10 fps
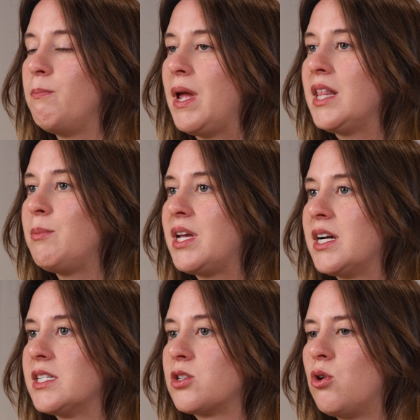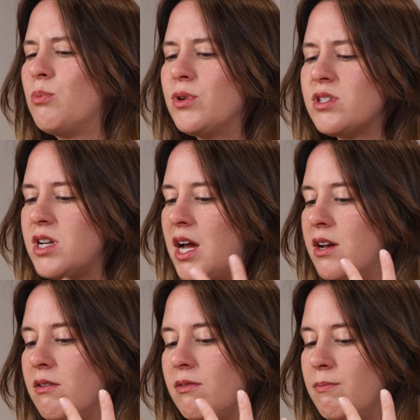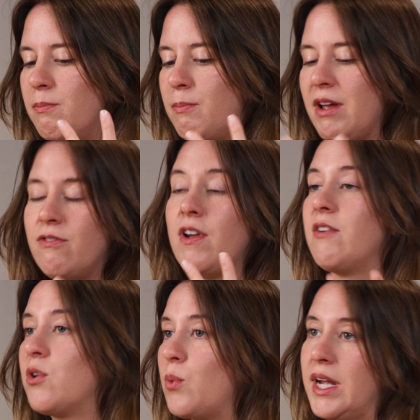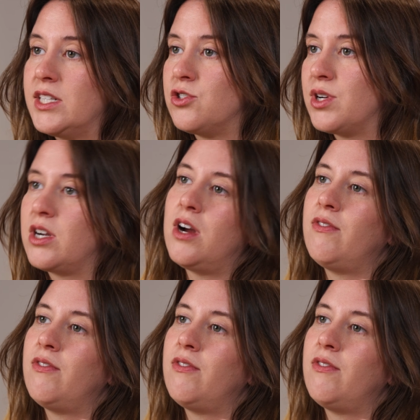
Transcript: mainly because cold brew is not my favorite way to drink